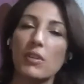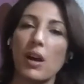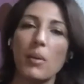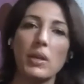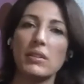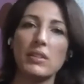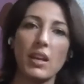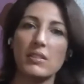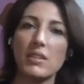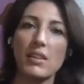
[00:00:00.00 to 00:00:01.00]
I mean,
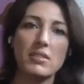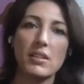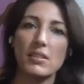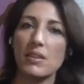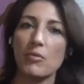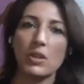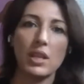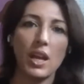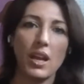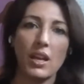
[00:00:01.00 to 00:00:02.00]
they tested us every
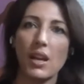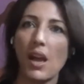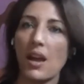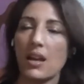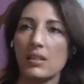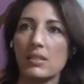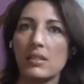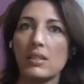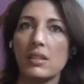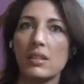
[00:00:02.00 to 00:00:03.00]
day and,